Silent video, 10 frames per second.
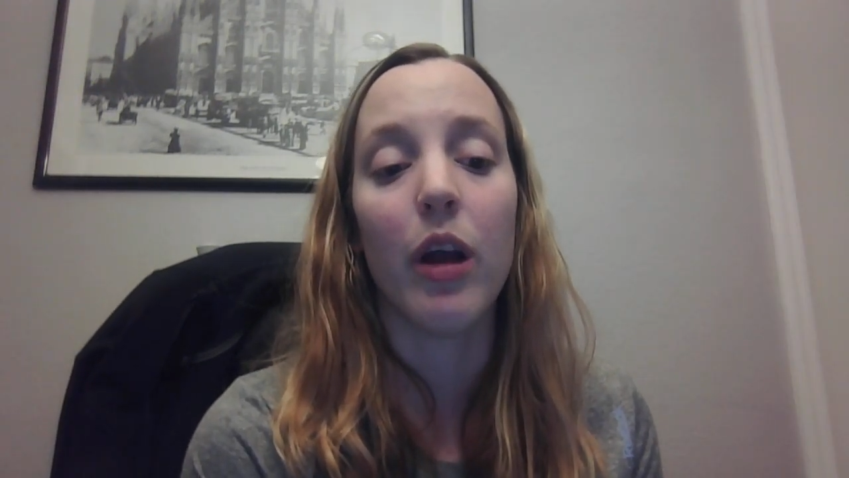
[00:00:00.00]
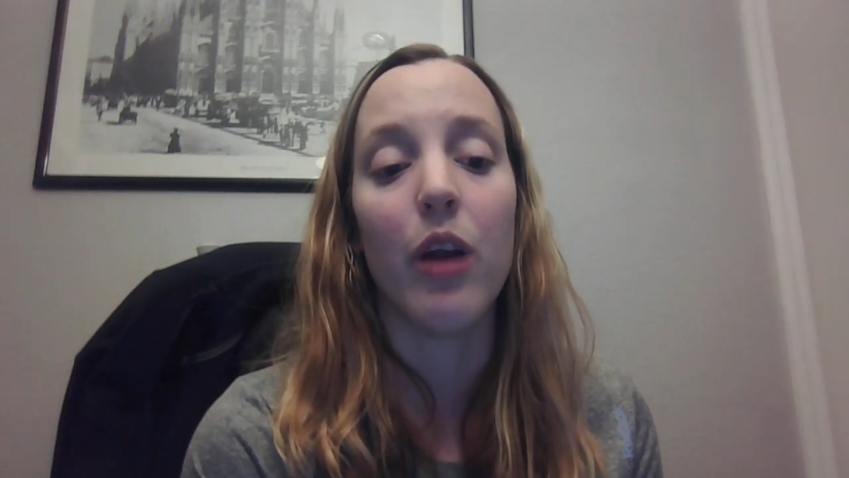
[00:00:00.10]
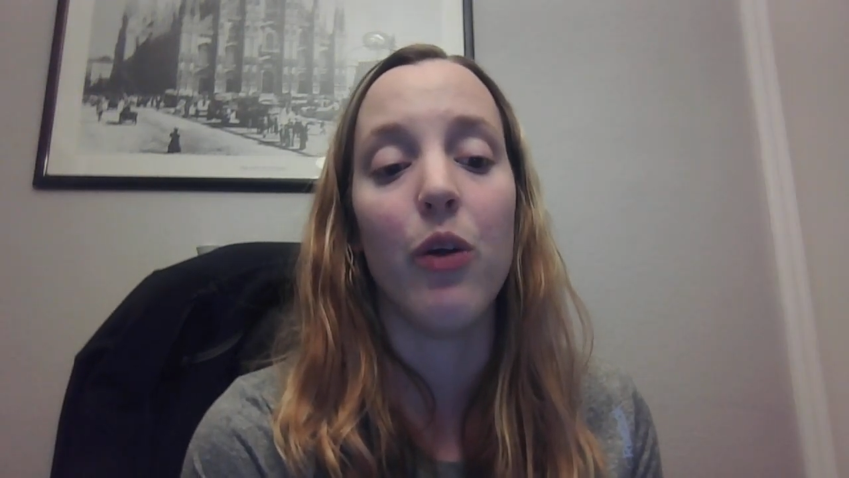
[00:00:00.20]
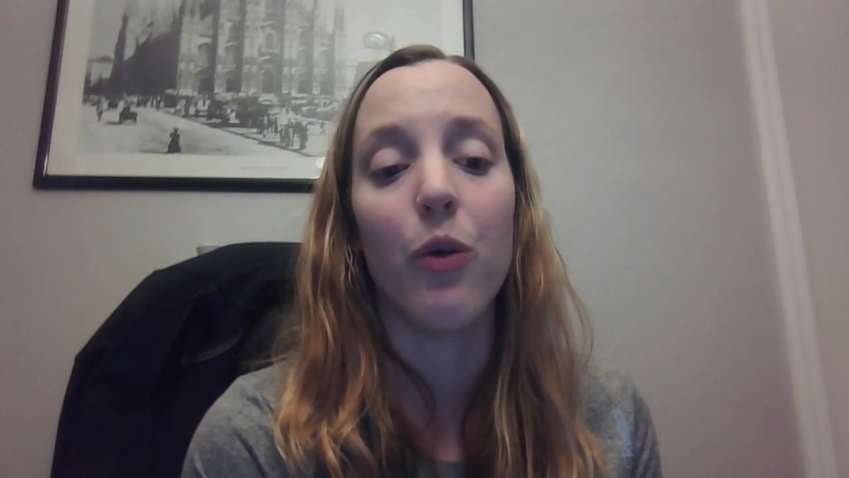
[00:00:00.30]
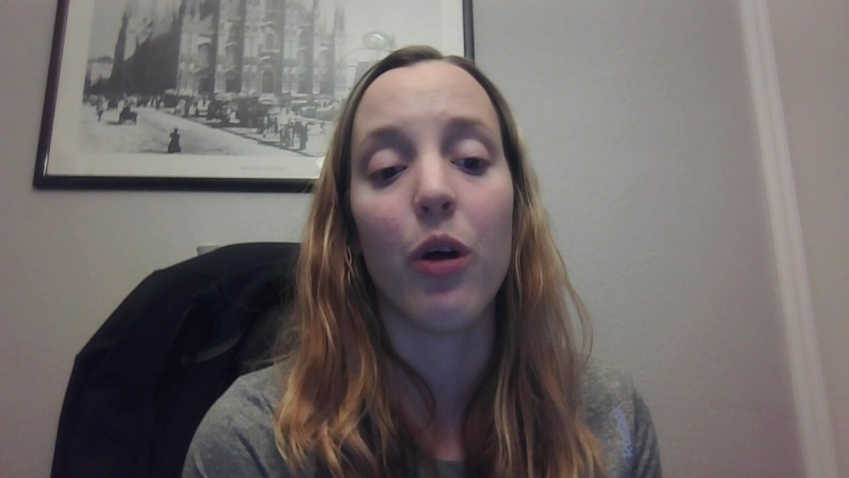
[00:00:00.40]
and
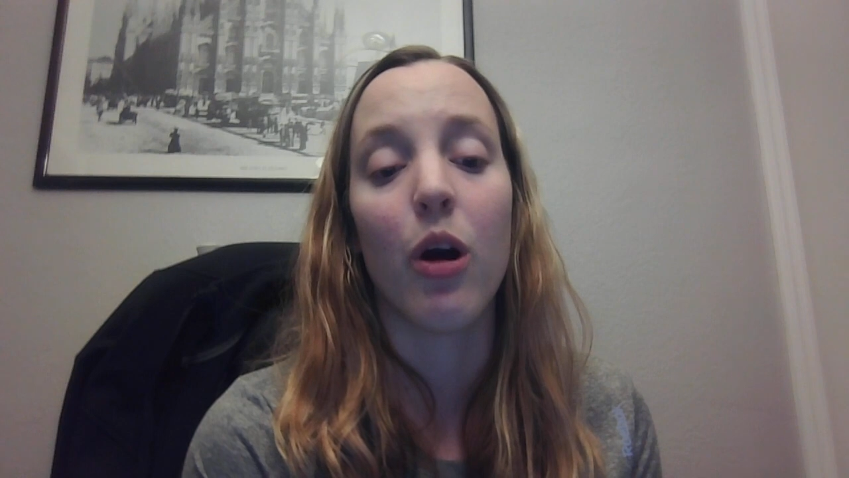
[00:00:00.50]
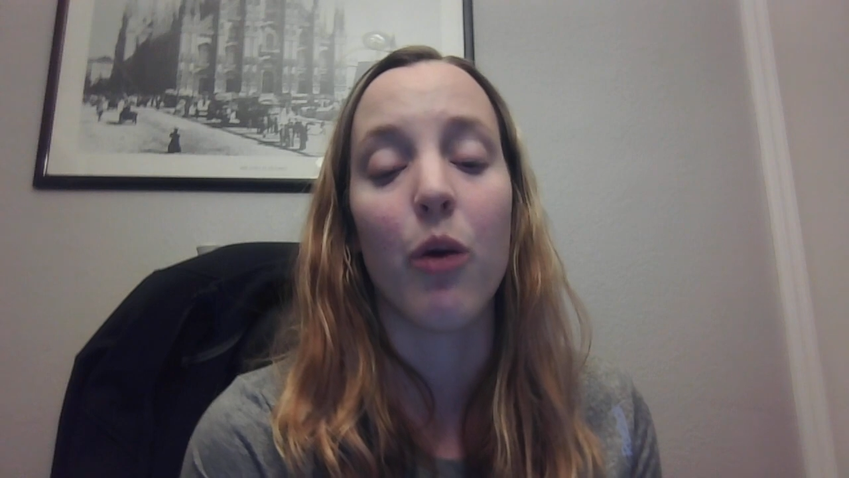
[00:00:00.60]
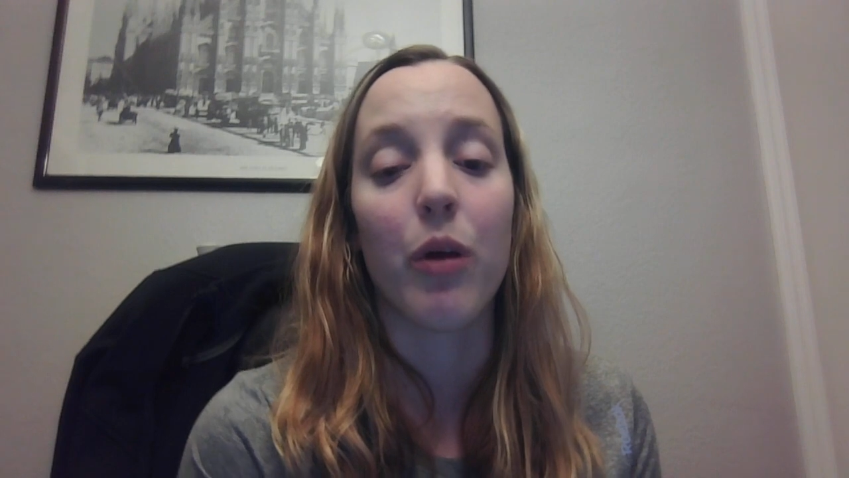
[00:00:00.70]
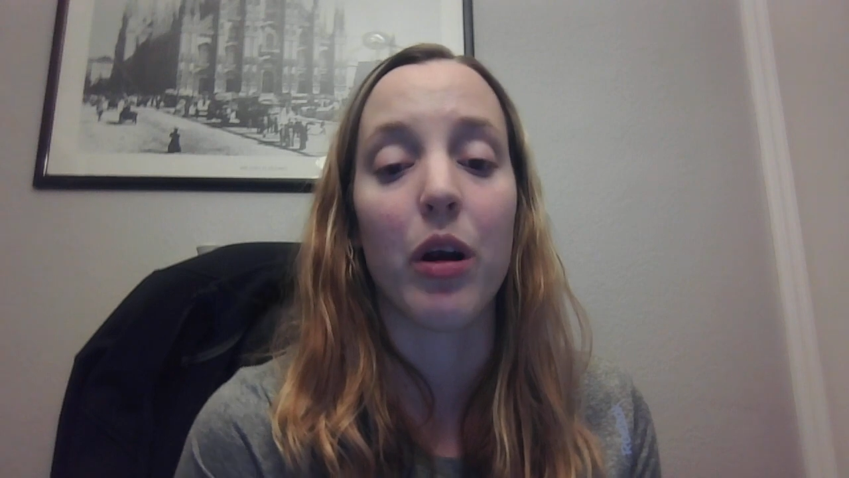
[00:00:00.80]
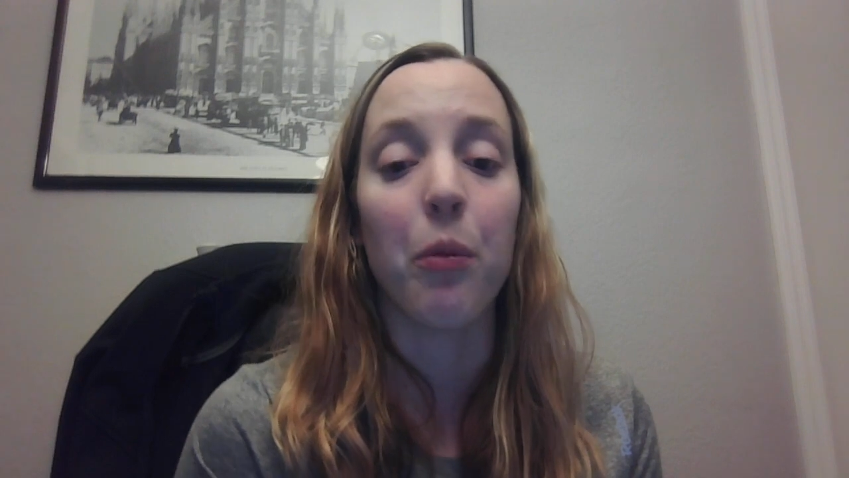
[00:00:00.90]
newer
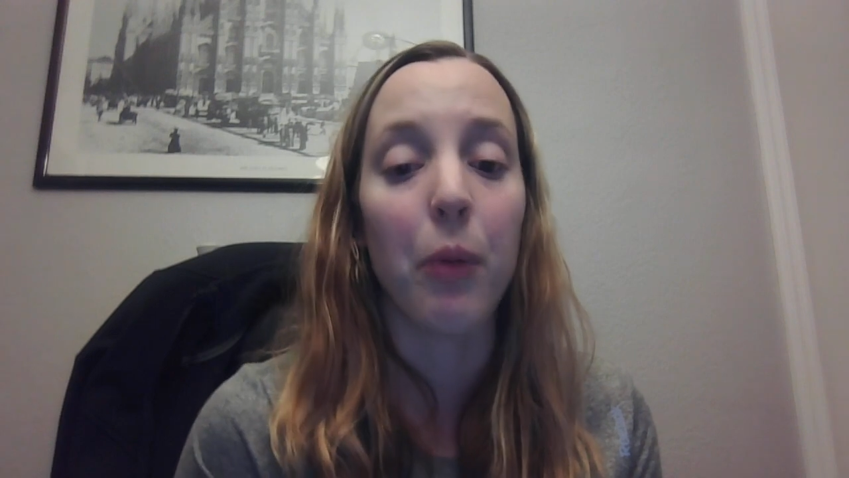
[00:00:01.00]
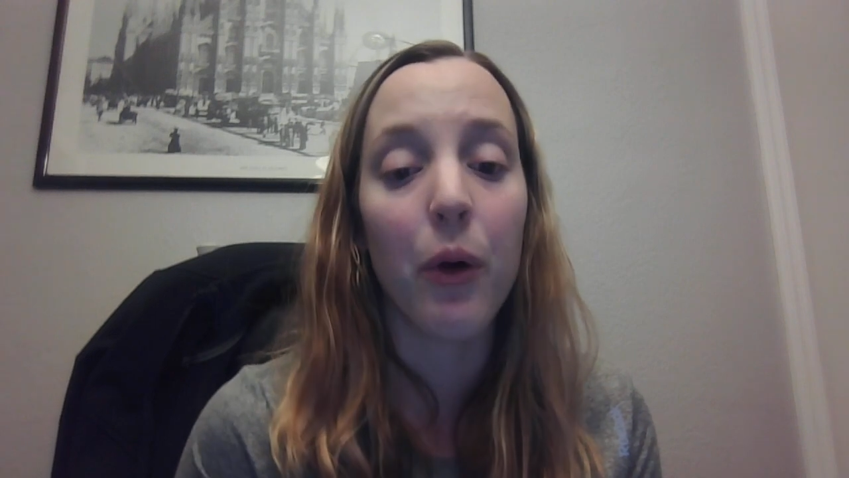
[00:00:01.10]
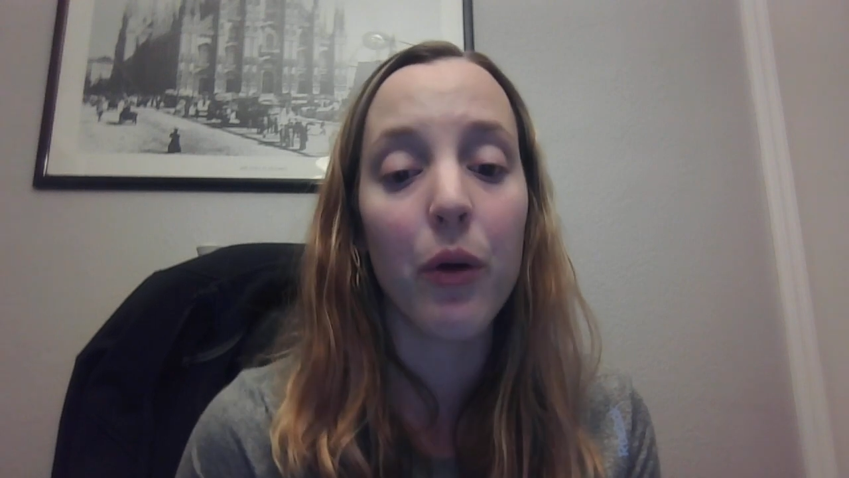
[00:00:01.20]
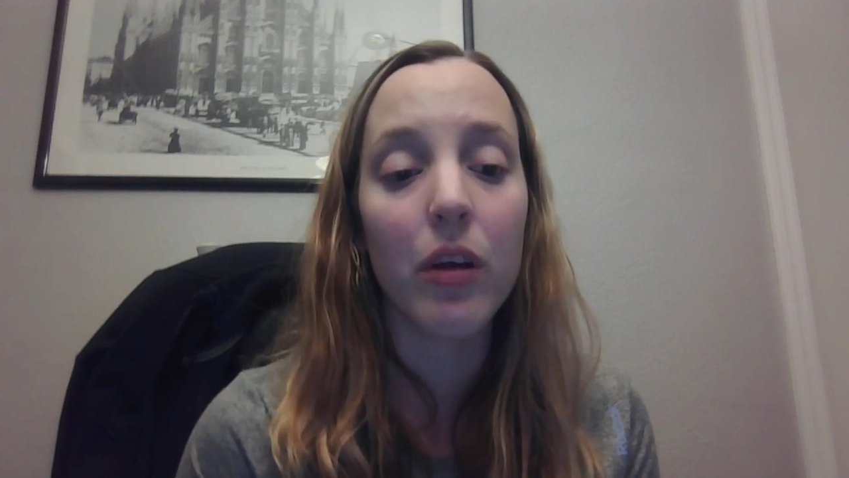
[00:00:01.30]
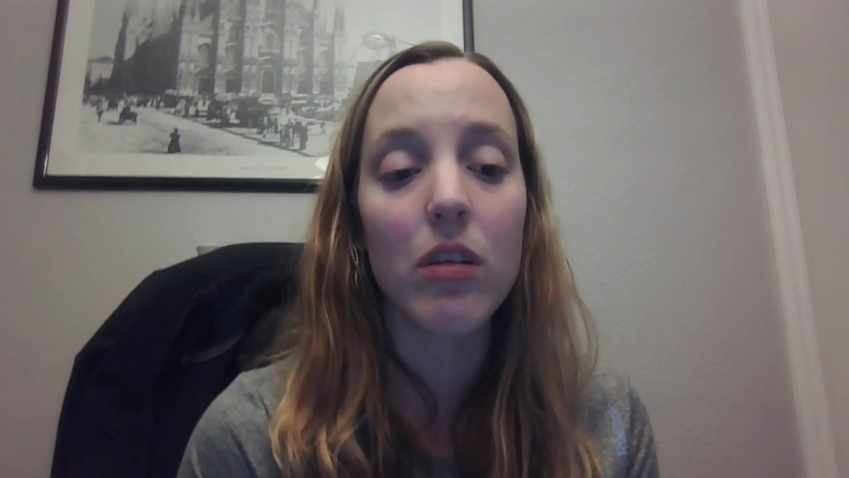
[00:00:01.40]
hardware
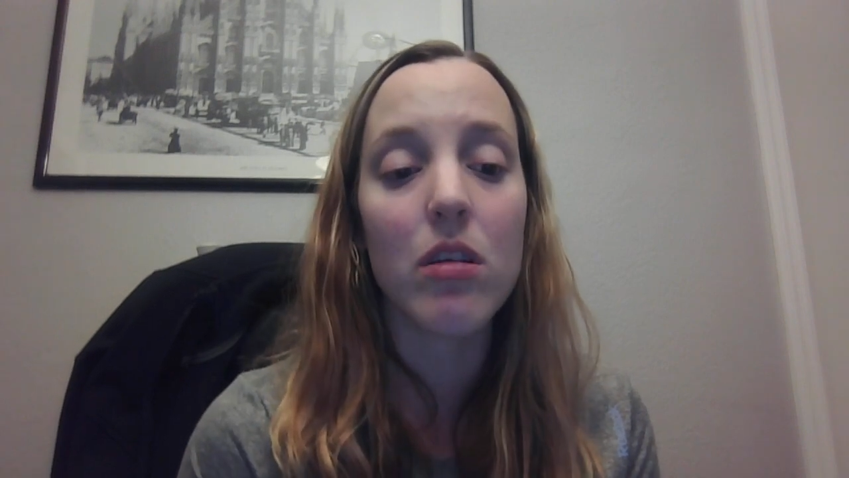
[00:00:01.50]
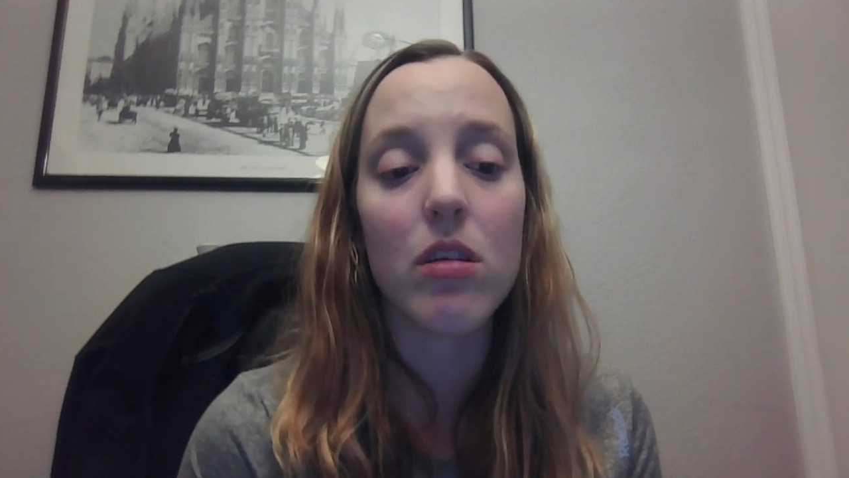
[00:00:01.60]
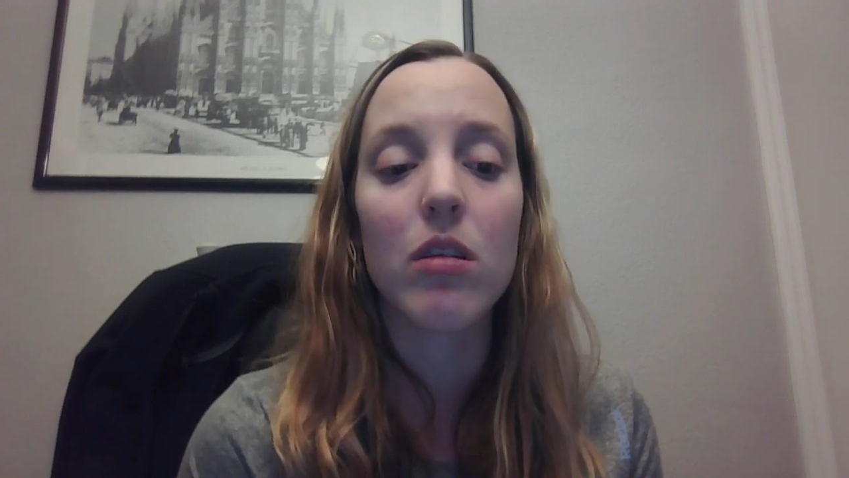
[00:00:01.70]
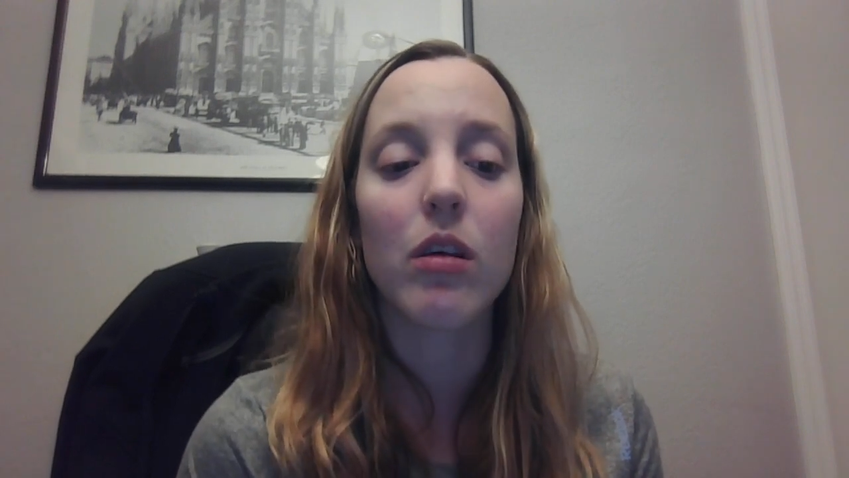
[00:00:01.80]
components.